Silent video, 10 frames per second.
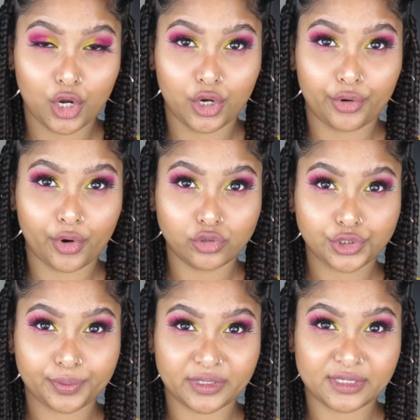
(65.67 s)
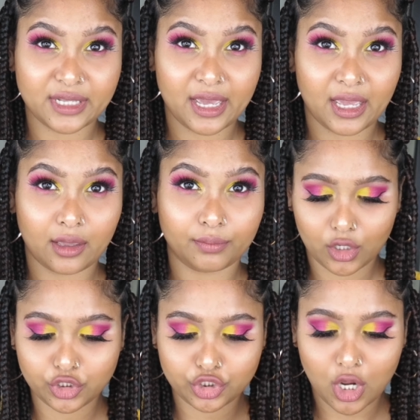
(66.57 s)
La Roche-Posay
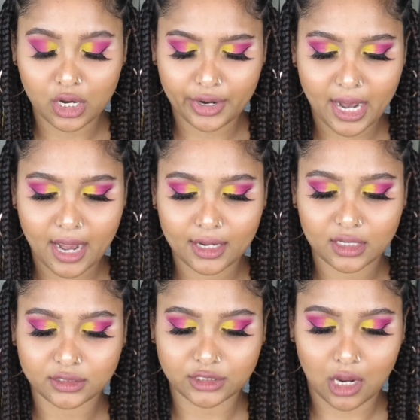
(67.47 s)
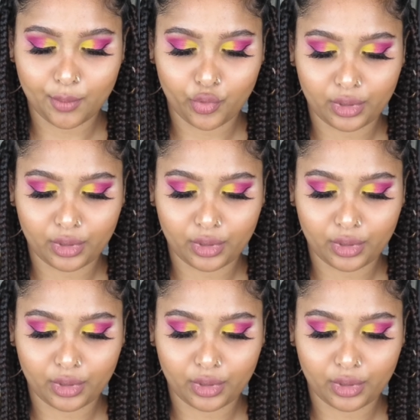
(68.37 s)
Toleriane Dermal